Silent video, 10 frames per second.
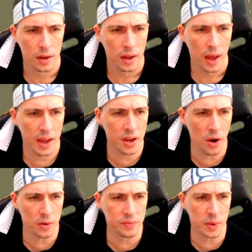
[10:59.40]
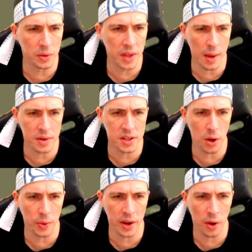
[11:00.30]
How you going, Bill the Hammer Del
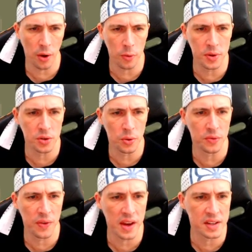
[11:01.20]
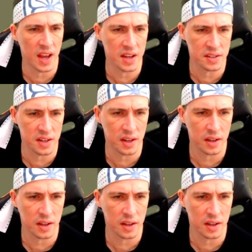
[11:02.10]
Rio? Hope you're doing fantastic.